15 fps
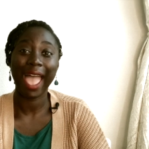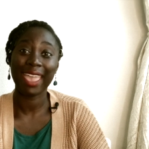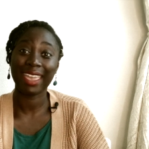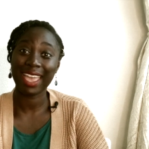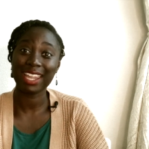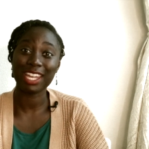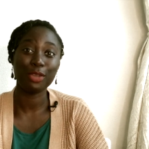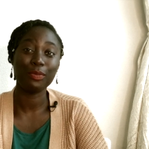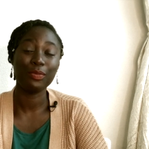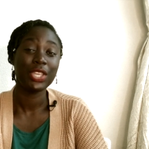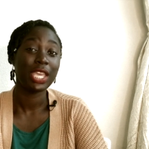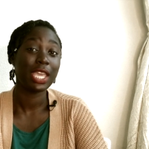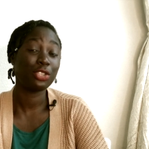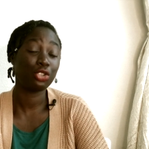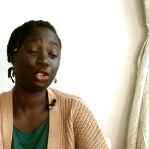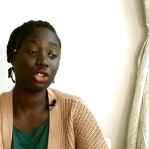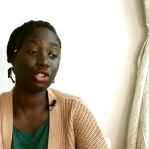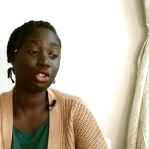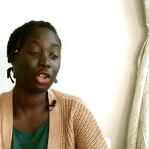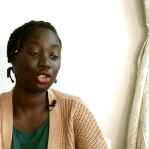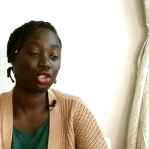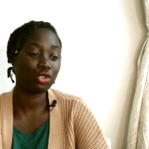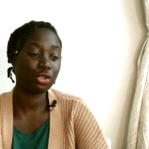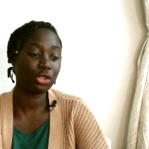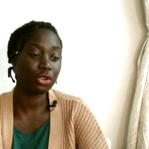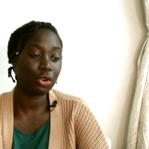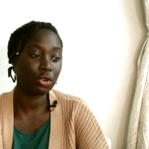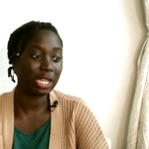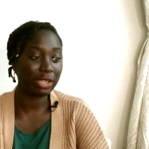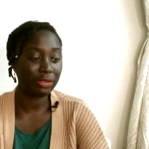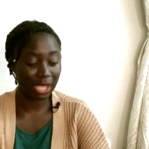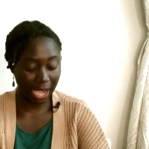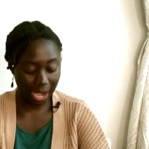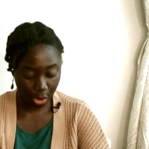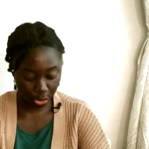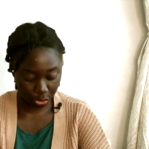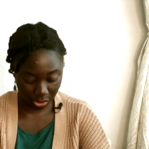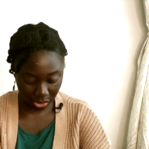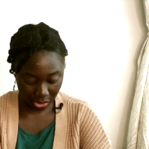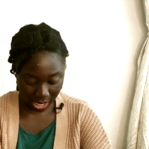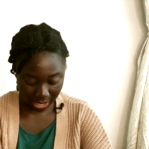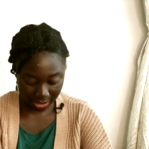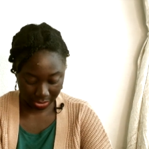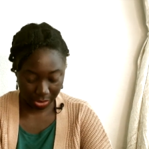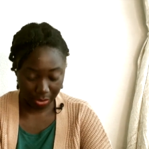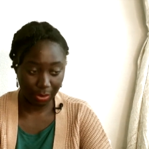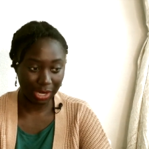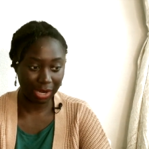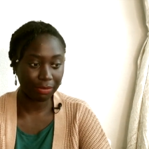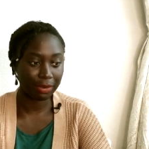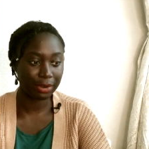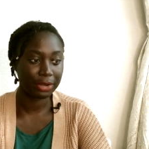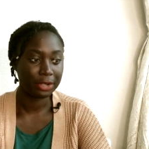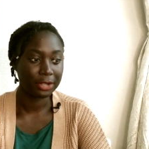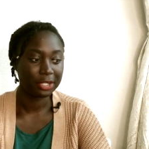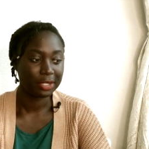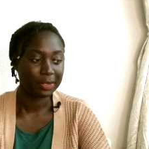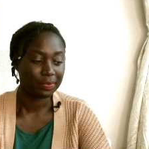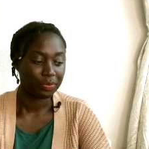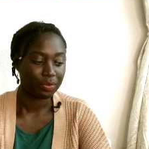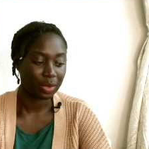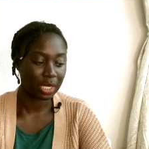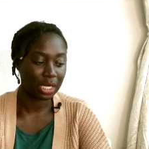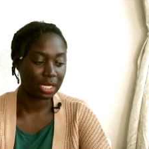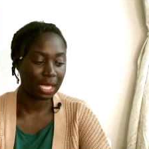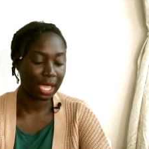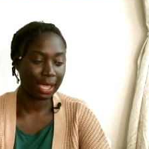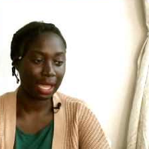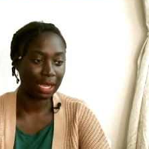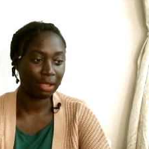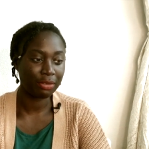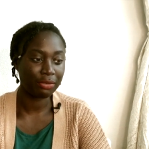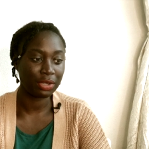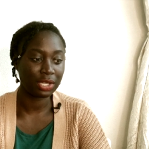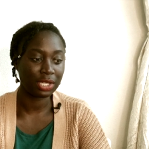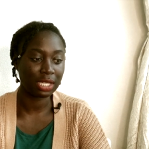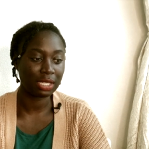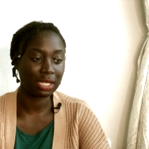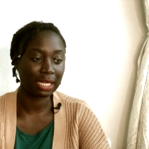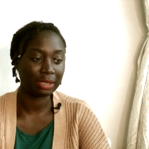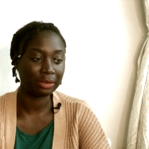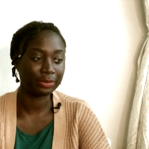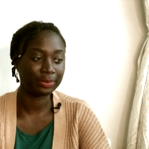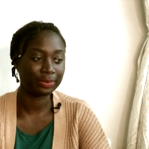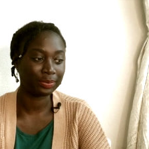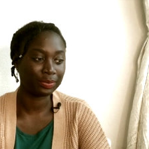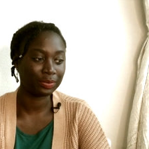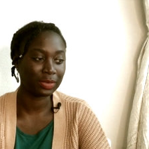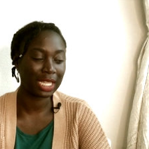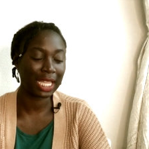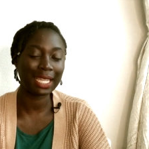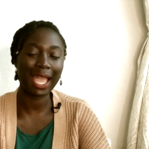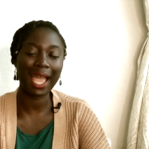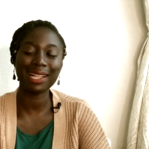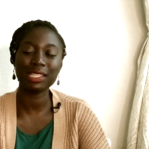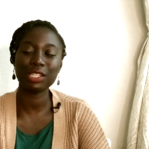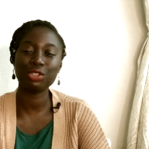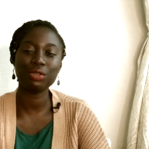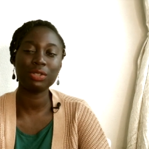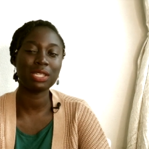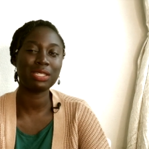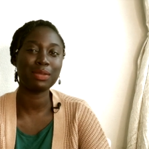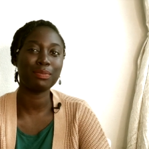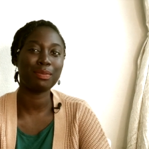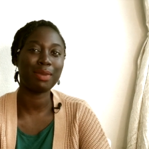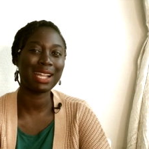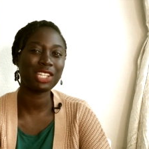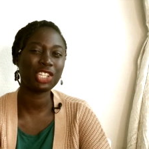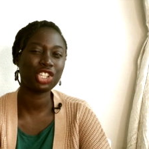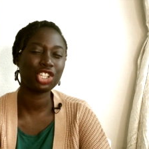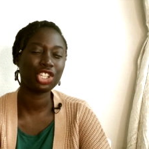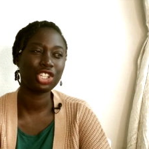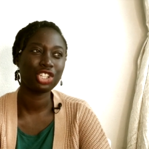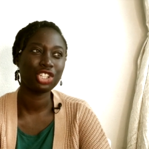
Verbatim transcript: I get him. It's good not to, you know, leave the house when you're angry or whatever. But he's like, I love you. And she's like, mm-hmm. Like the attitude doesn't match.